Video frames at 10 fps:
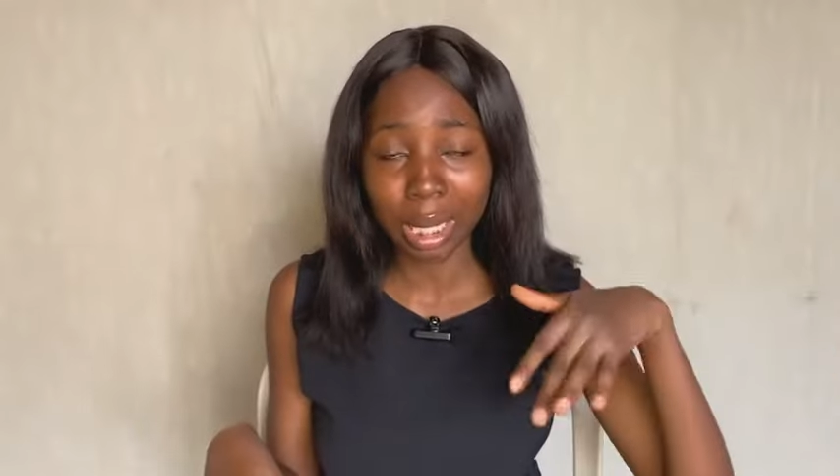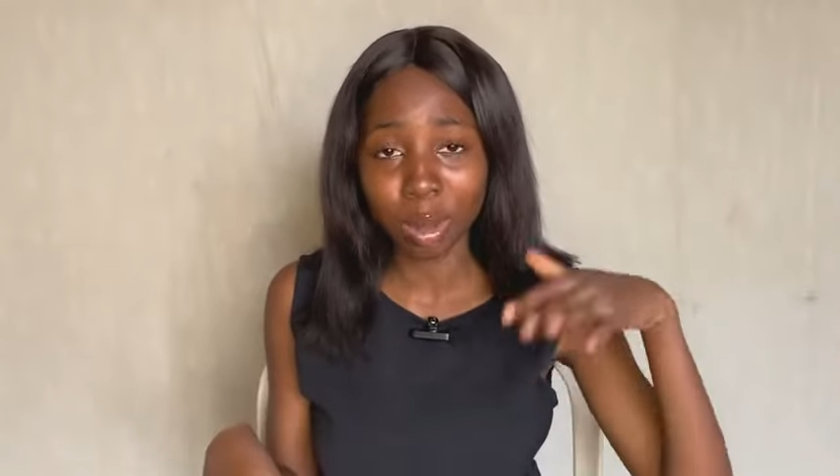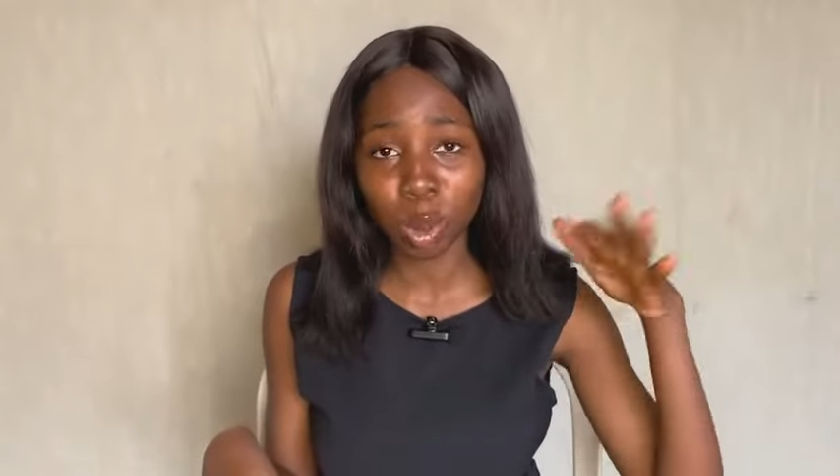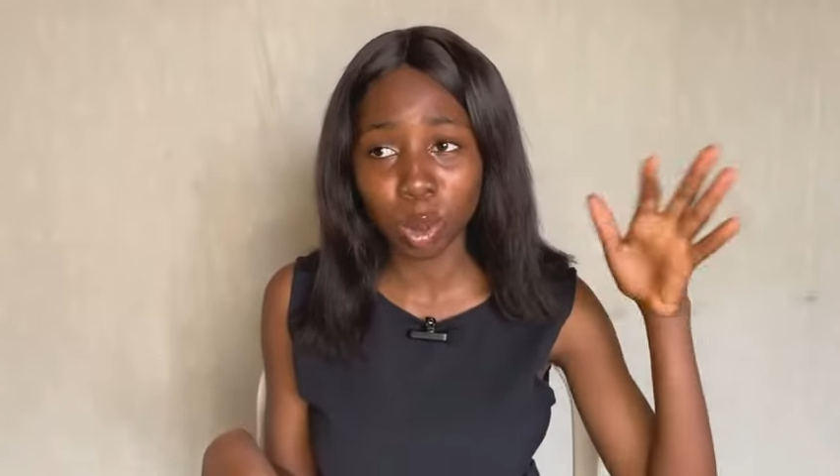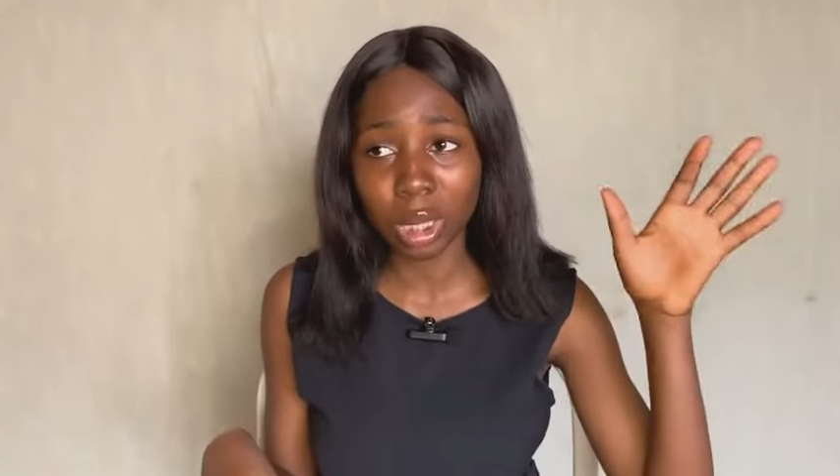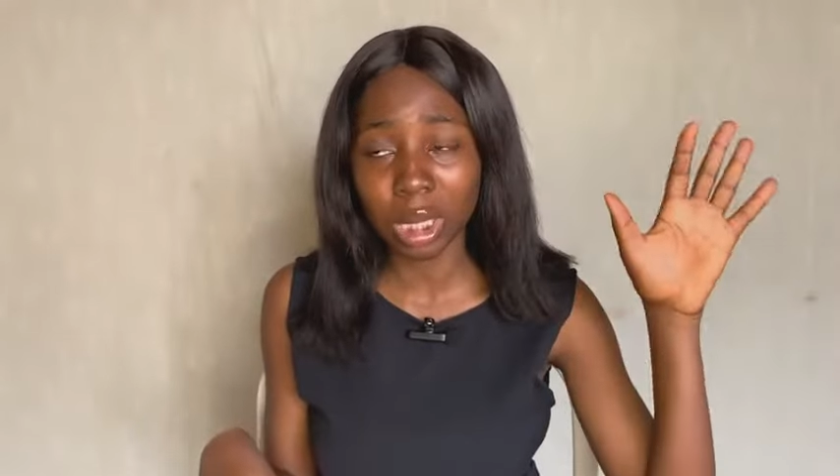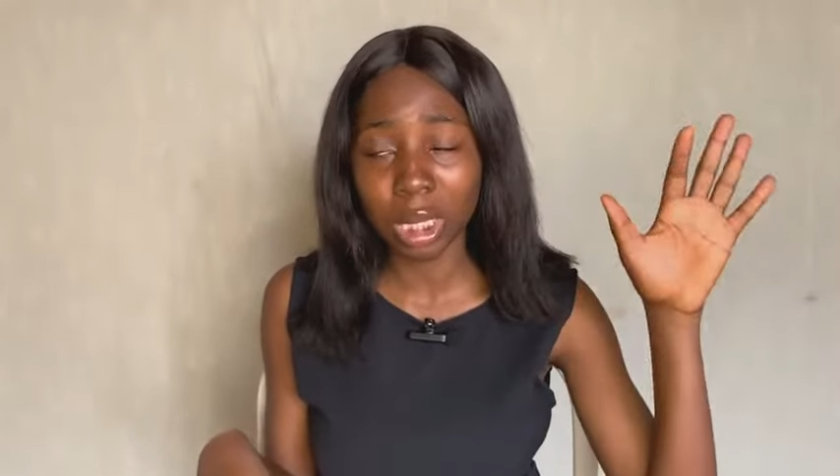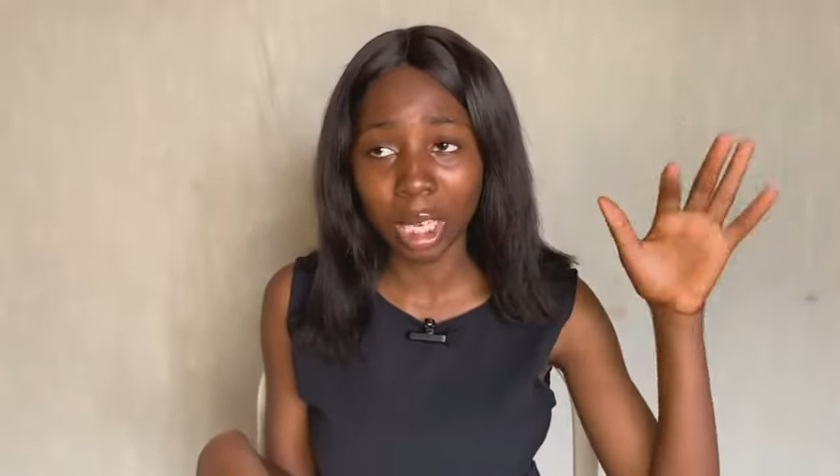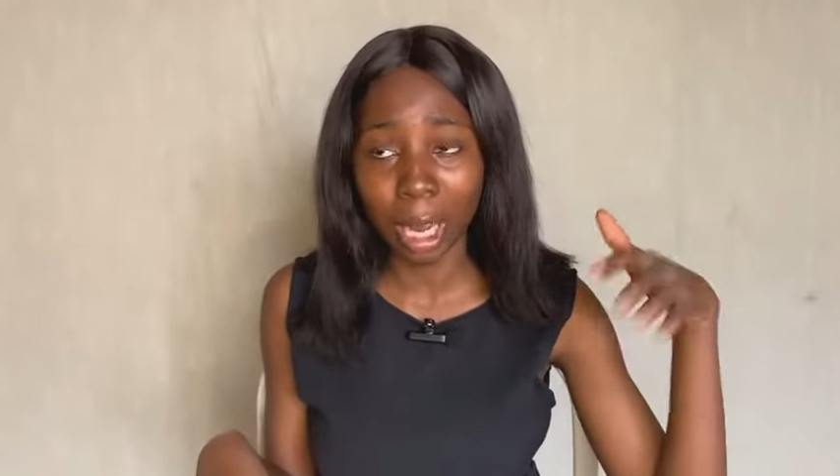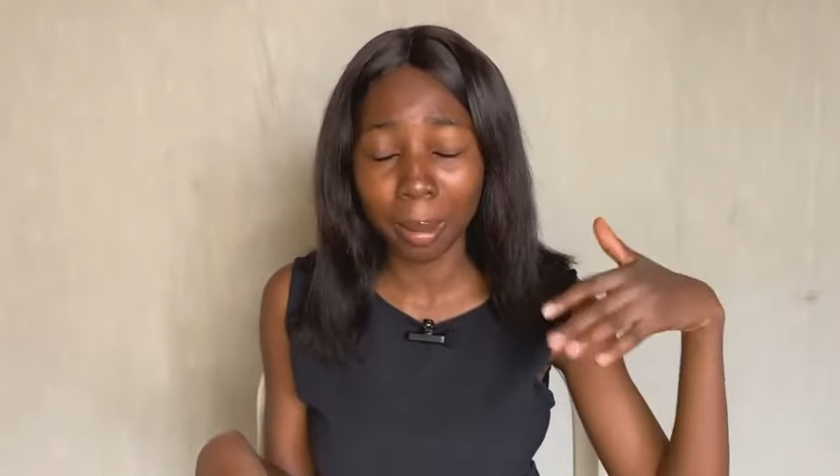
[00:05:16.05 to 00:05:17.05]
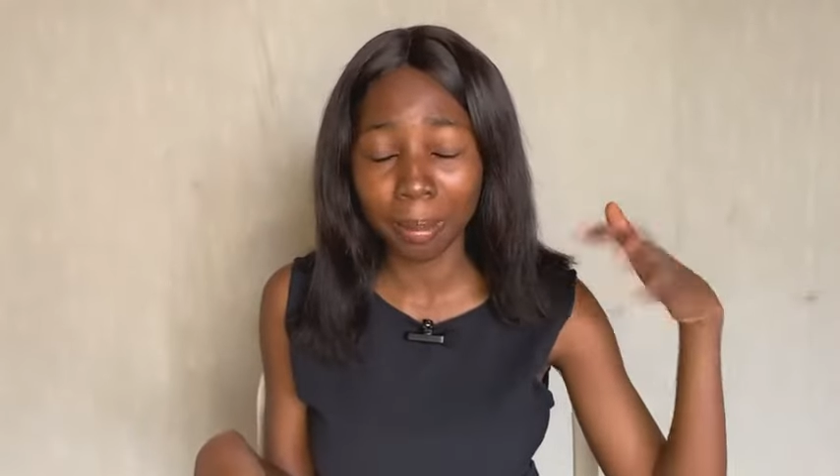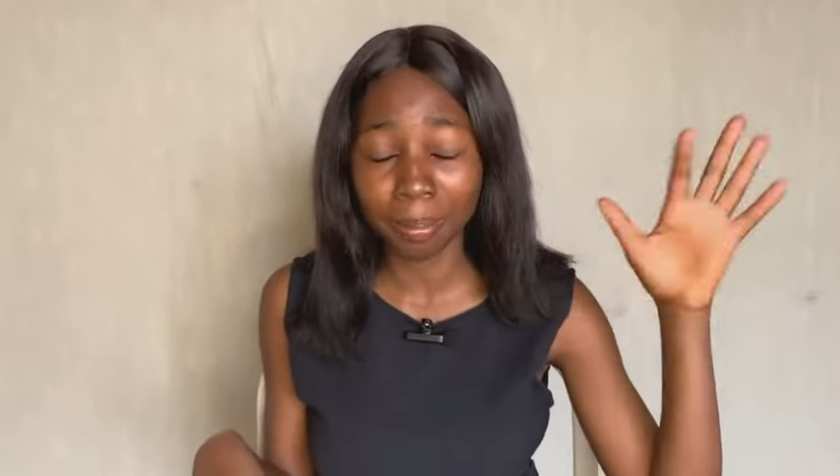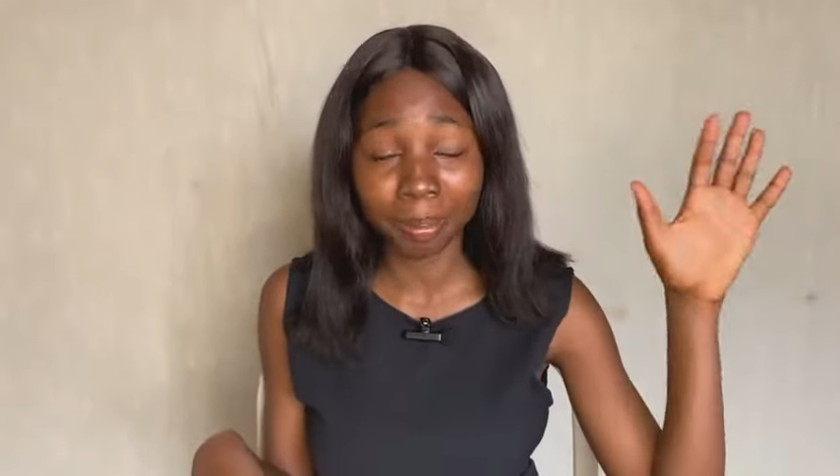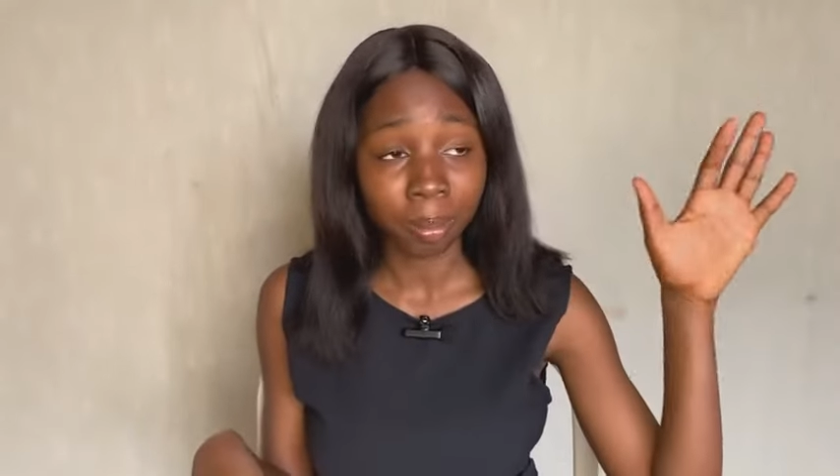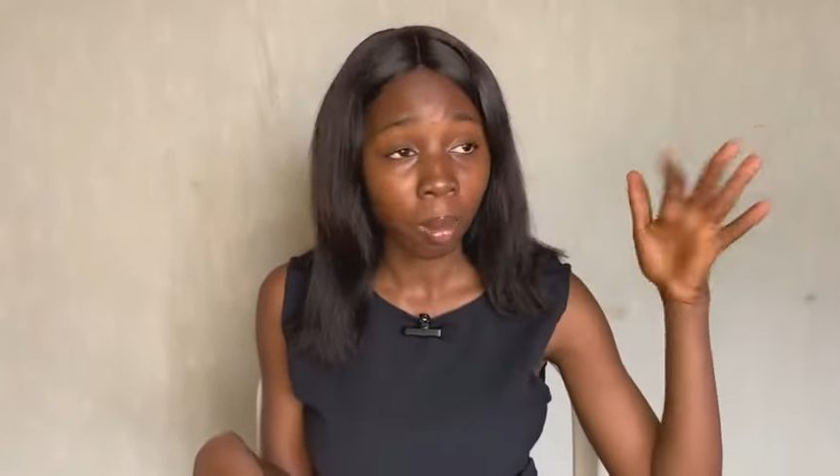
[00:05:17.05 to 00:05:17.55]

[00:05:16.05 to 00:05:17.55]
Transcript: And he also did in,